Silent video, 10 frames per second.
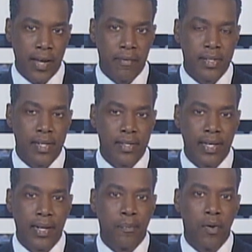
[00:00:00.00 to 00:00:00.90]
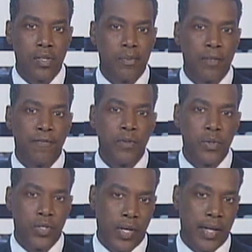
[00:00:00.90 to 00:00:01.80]
resulting in a possible
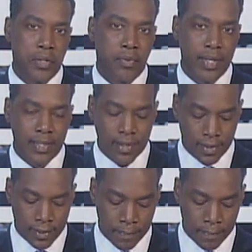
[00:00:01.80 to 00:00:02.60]
food chain crisis.